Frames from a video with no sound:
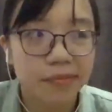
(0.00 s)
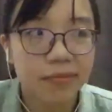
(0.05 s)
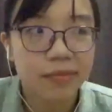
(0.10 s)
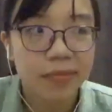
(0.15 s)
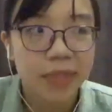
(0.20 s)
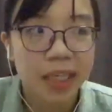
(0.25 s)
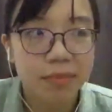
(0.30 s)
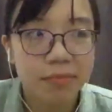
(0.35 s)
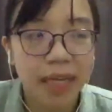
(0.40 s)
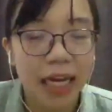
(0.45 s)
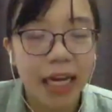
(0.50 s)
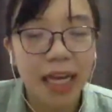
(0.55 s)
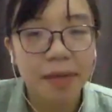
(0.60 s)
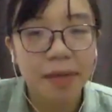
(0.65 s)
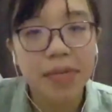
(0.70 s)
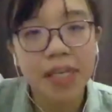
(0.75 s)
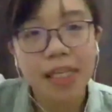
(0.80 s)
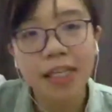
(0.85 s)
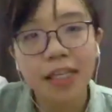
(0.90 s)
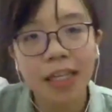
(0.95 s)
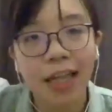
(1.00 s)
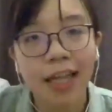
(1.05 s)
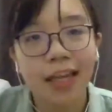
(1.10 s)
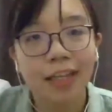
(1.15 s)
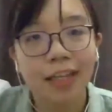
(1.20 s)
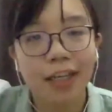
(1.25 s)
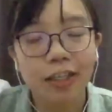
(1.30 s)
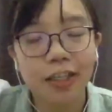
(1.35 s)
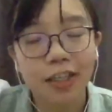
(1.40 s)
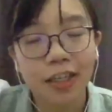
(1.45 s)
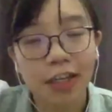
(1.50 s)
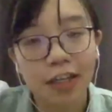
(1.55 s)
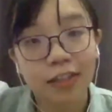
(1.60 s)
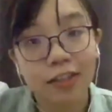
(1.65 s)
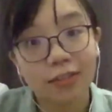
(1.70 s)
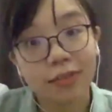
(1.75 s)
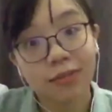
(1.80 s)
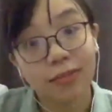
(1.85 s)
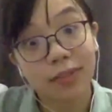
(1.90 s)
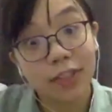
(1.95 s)
But I mean, like,
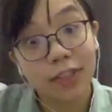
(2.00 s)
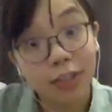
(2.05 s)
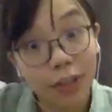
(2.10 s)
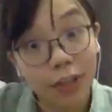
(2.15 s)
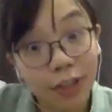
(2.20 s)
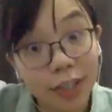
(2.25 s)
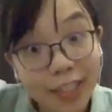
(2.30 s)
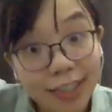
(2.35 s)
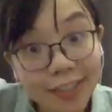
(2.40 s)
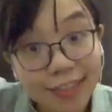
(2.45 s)
sorry?